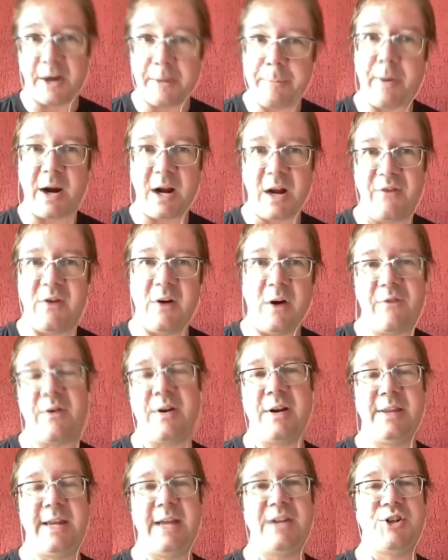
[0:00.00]
are part of
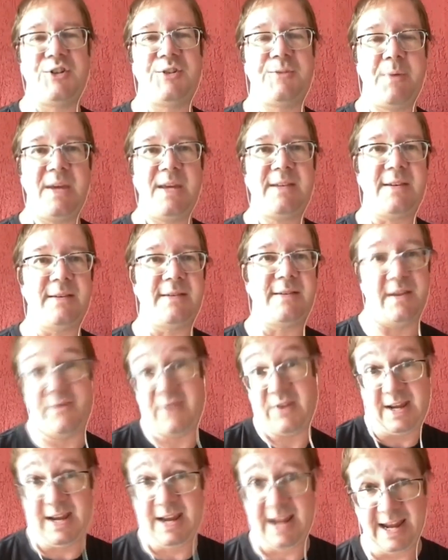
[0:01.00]
an endangered species,
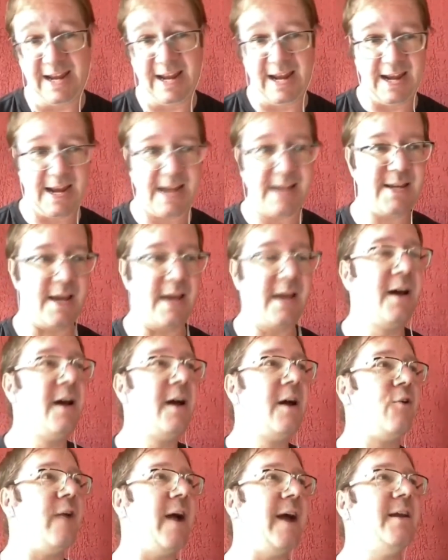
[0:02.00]
even in India,
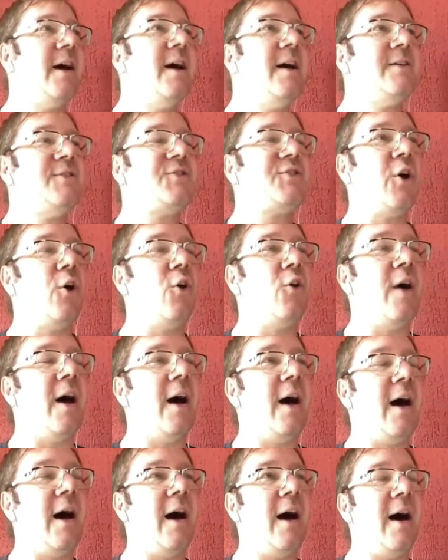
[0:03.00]
right?
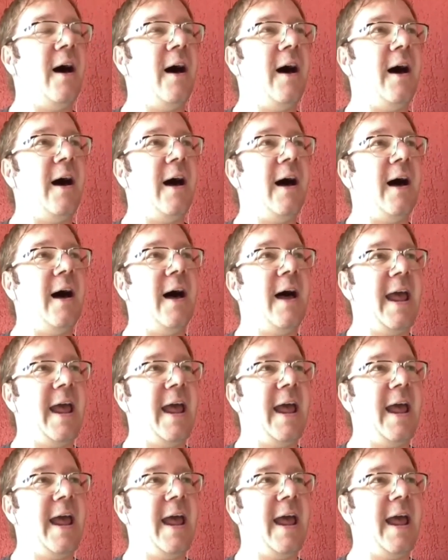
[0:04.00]
So,